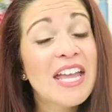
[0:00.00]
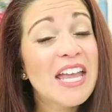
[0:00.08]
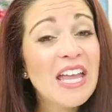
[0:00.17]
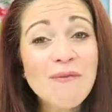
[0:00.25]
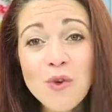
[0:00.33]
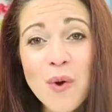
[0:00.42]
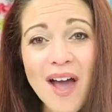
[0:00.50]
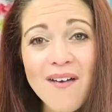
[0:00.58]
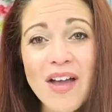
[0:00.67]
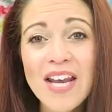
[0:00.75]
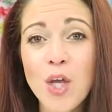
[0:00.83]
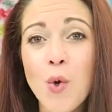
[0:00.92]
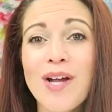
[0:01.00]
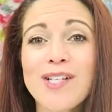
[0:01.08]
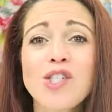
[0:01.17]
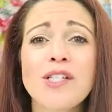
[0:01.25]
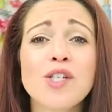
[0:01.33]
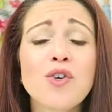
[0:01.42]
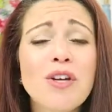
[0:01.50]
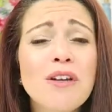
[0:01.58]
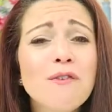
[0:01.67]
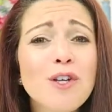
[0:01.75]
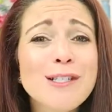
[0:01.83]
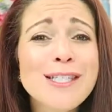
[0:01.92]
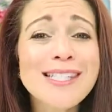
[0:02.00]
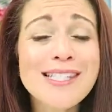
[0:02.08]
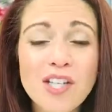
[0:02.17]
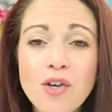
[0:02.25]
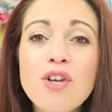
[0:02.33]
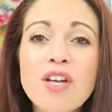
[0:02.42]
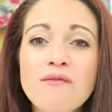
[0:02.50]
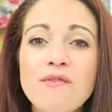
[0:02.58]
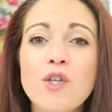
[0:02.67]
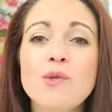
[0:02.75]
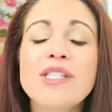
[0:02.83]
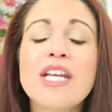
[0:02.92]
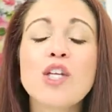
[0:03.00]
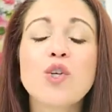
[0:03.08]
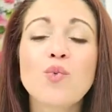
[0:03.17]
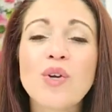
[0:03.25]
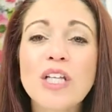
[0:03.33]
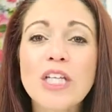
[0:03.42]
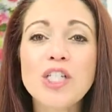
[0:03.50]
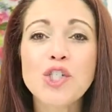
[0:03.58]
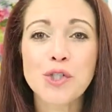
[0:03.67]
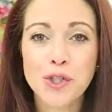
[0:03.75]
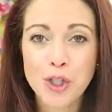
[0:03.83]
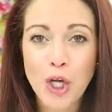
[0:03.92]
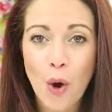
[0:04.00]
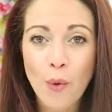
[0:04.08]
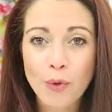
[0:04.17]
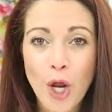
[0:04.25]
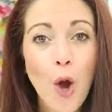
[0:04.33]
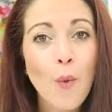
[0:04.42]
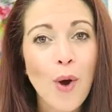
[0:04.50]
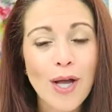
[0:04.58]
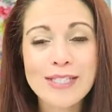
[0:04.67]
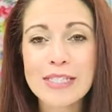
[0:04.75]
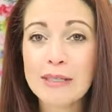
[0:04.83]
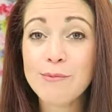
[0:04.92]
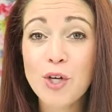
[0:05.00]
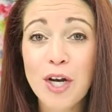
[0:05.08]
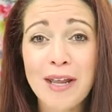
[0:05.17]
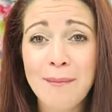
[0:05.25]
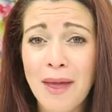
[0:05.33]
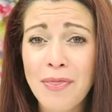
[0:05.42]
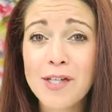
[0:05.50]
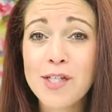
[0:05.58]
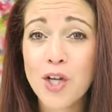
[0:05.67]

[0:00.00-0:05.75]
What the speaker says: If you have any questions or if you're still confused and you really just don't know what sleep training method